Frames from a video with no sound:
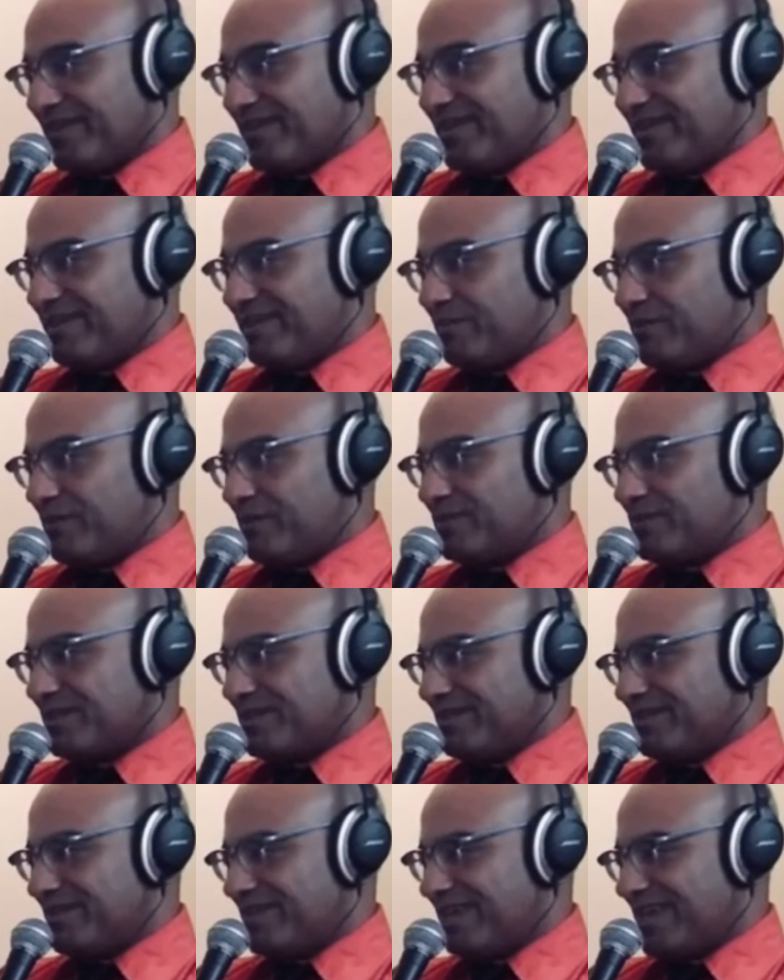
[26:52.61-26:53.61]
He
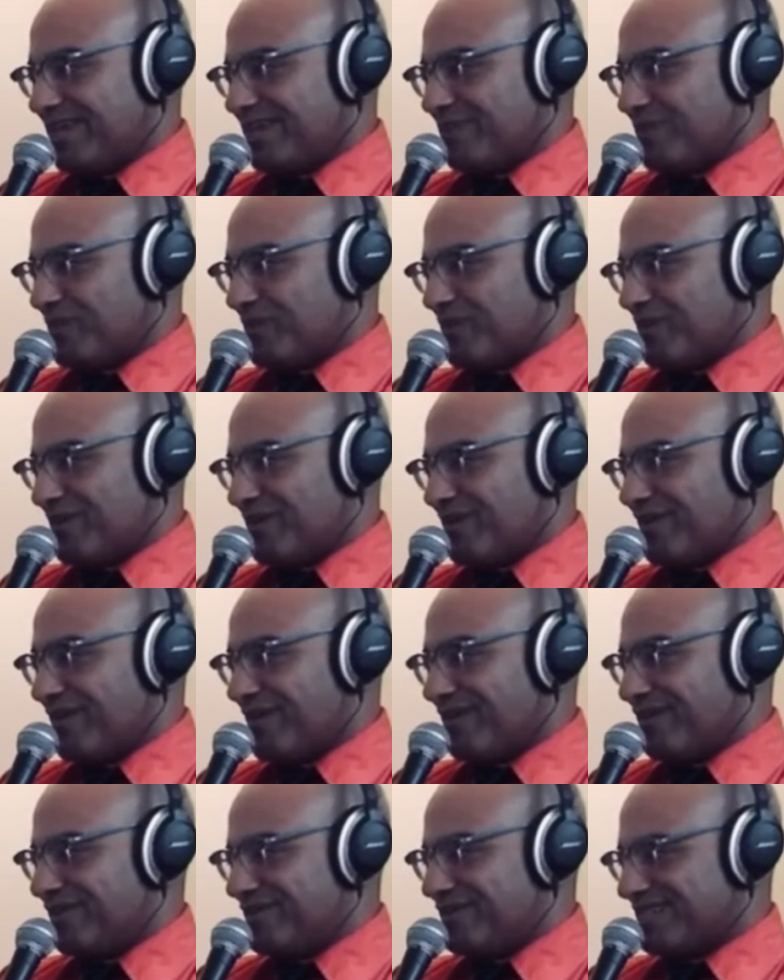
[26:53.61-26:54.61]
abruptly became aware
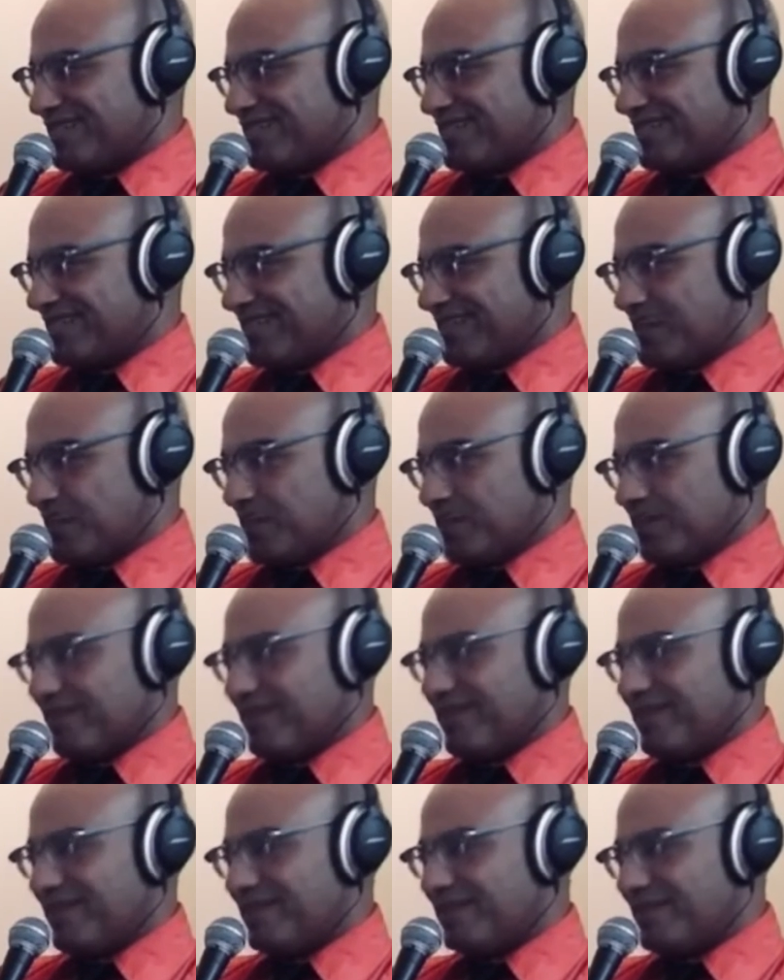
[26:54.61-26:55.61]
of his isolation
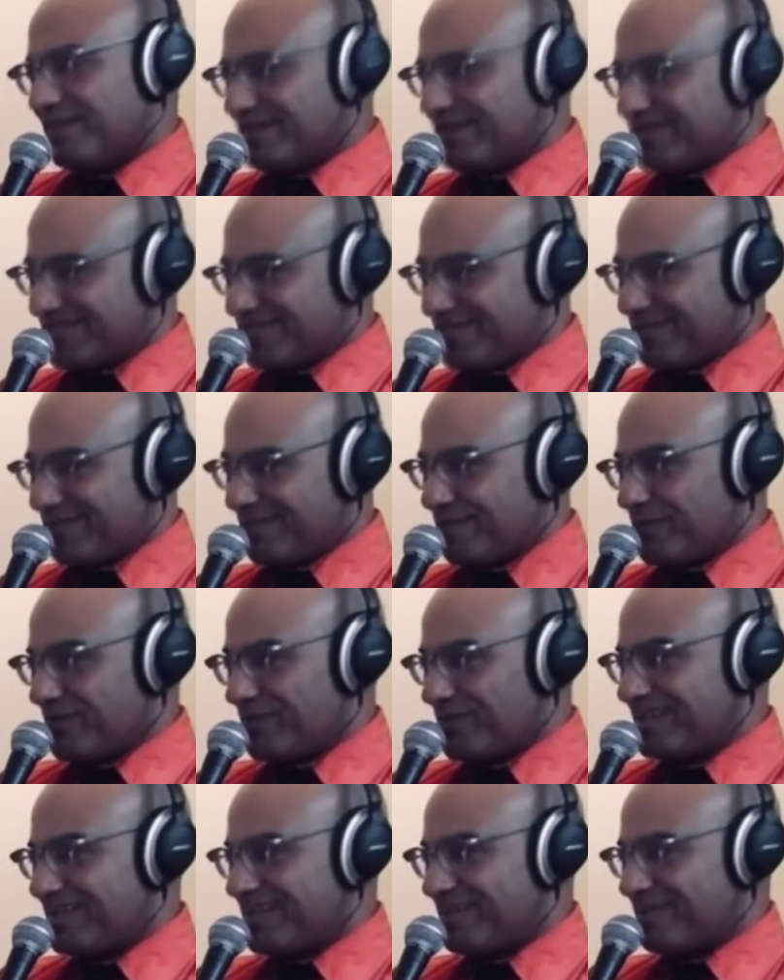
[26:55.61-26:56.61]
and felt as if at
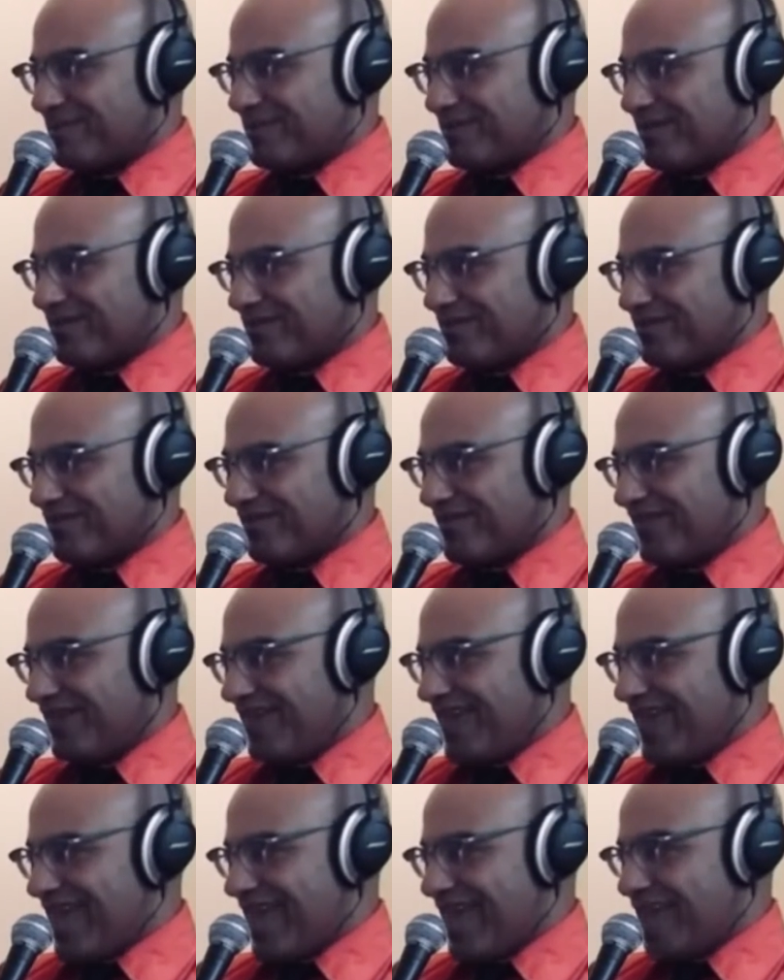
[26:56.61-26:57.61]
one time or another
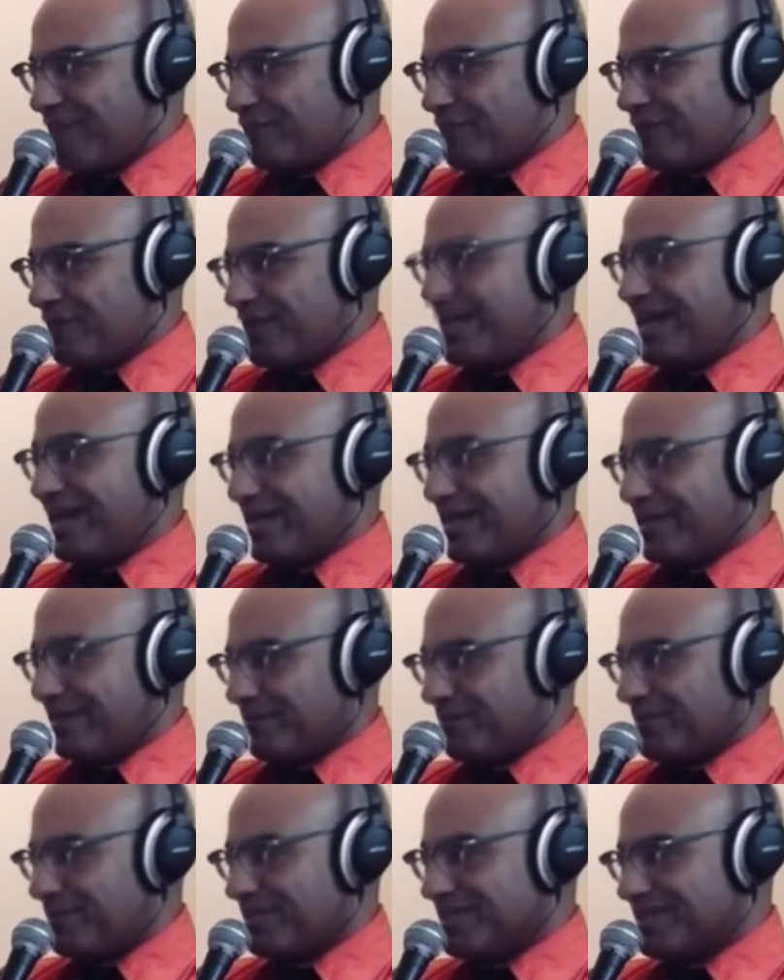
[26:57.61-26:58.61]
every eye in the
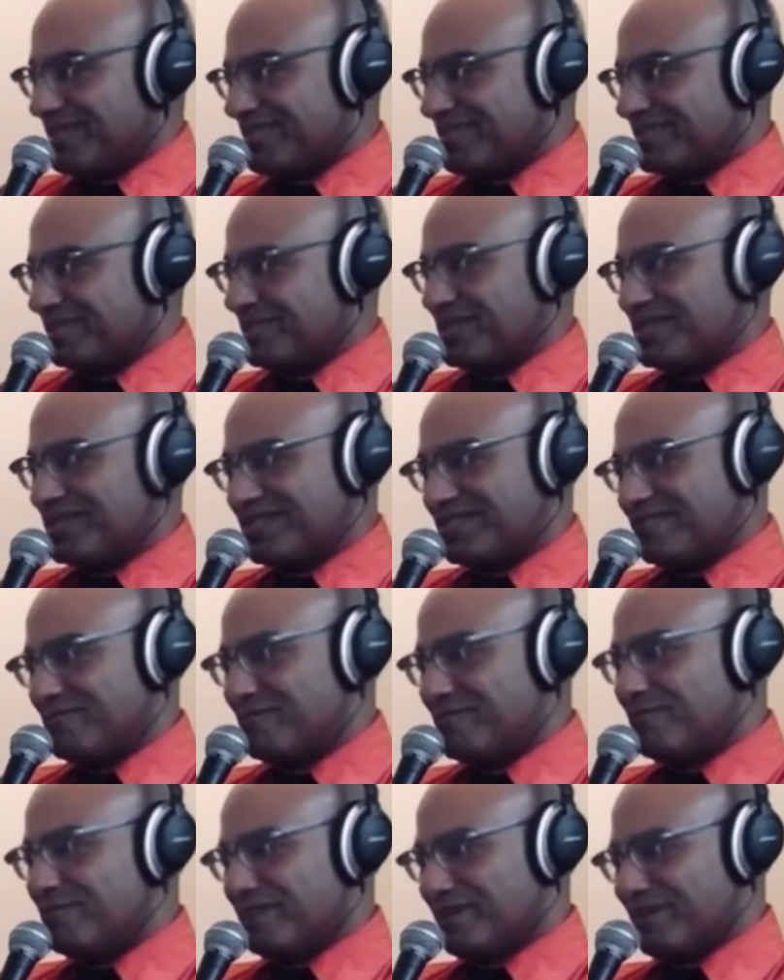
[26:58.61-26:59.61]
place rested a
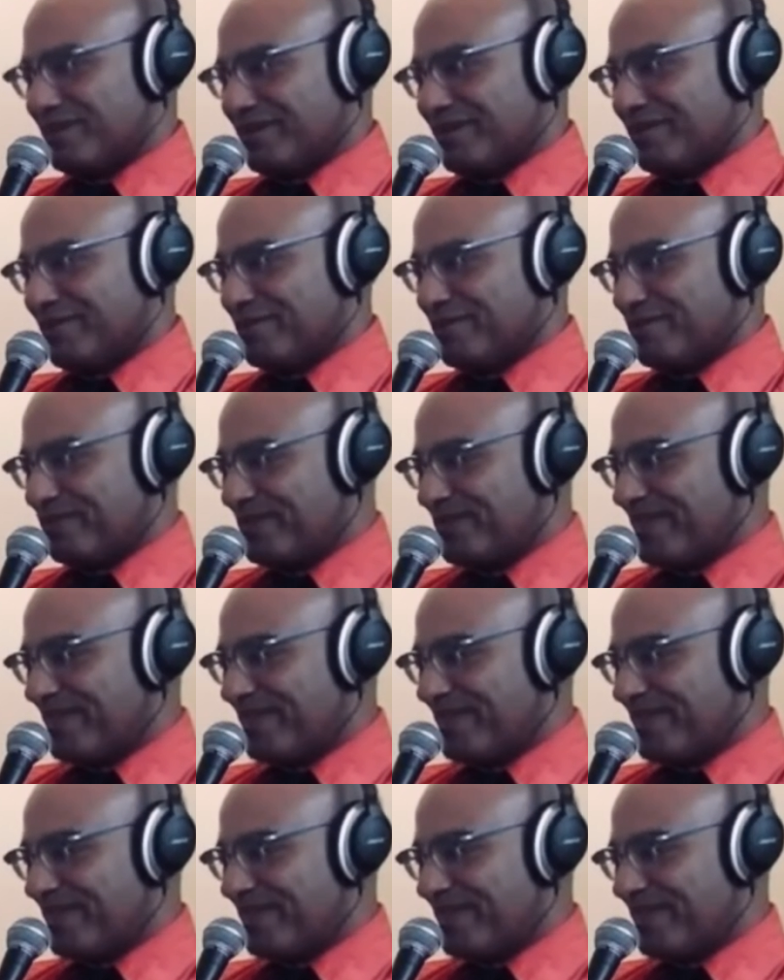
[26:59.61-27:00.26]
movement on him.